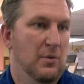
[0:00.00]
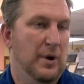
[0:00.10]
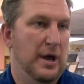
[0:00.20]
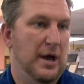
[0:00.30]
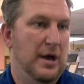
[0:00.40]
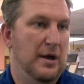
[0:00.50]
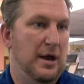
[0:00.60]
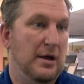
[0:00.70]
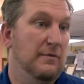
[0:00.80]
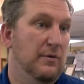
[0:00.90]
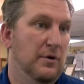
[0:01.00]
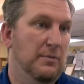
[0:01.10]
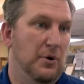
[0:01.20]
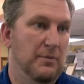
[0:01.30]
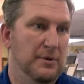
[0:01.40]
We had 84
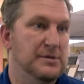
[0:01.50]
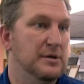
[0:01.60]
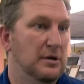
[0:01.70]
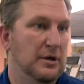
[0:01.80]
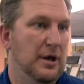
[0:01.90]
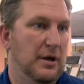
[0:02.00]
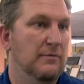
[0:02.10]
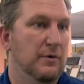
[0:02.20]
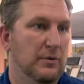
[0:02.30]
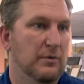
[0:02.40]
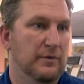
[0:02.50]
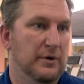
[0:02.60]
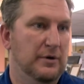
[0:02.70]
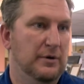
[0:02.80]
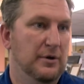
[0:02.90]
appointments and all 84 were
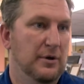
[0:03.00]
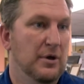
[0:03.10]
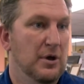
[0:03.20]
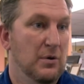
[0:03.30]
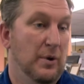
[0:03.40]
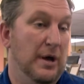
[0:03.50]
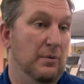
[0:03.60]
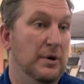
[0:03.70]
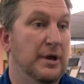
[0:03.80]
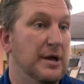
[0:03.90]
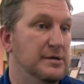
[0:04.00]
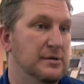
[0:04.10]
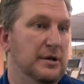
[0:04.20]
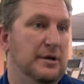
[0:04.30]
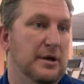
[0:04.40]
filled. We had one cancel at